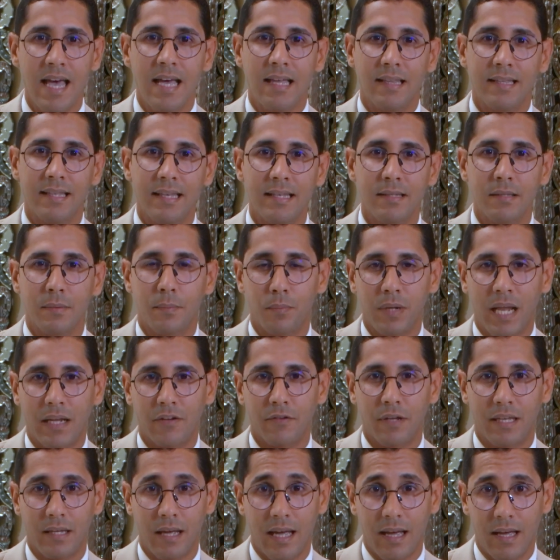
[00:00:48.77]
these
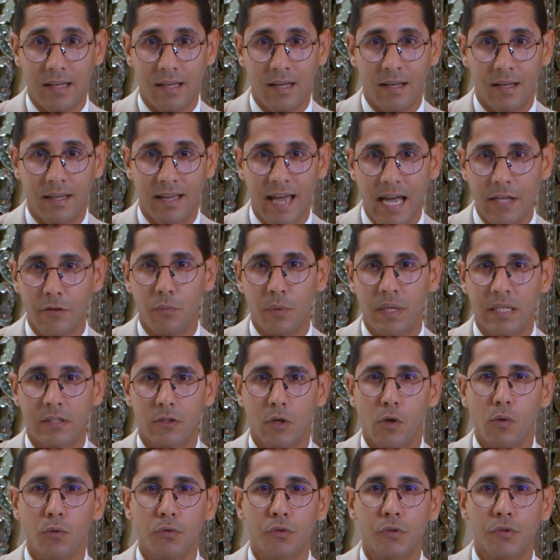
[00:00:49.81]
gatherings
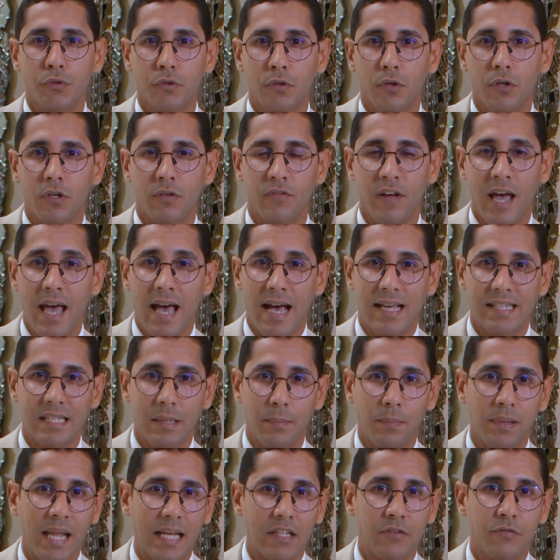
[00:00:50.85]
also serve as a
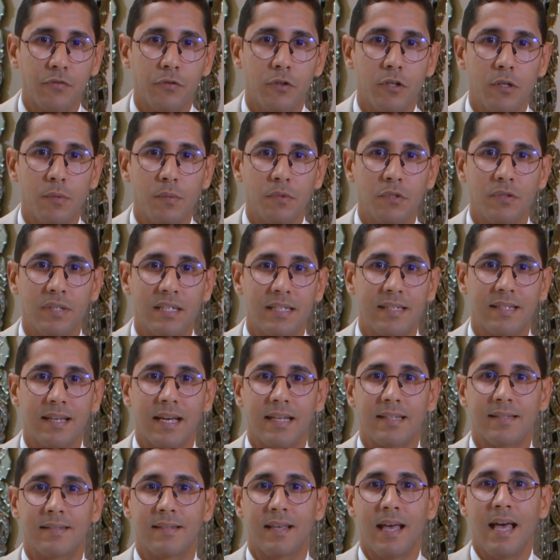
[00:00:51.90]
platform to
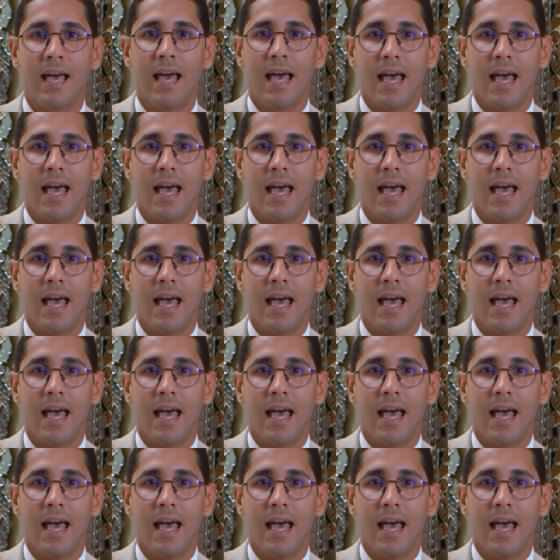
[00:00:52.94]
discuss